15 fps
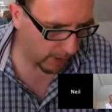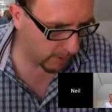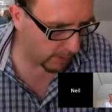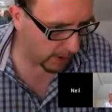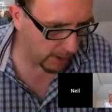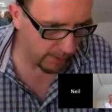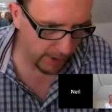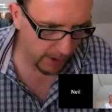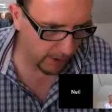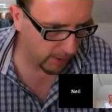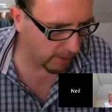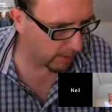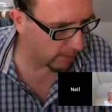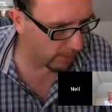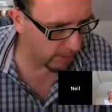
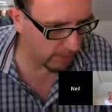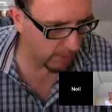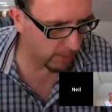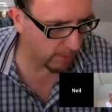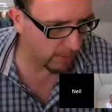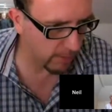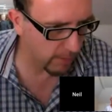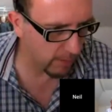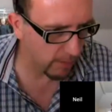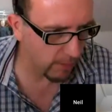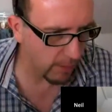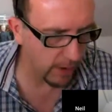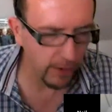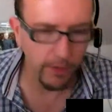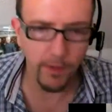Maybe
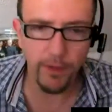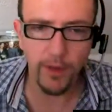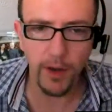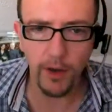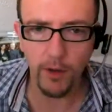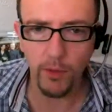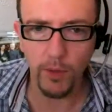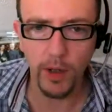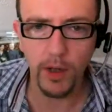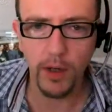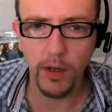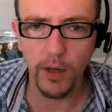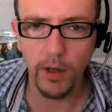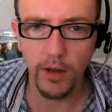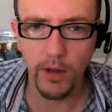one of the things we
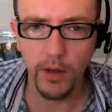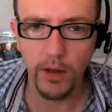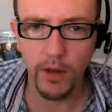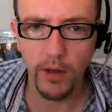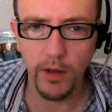can do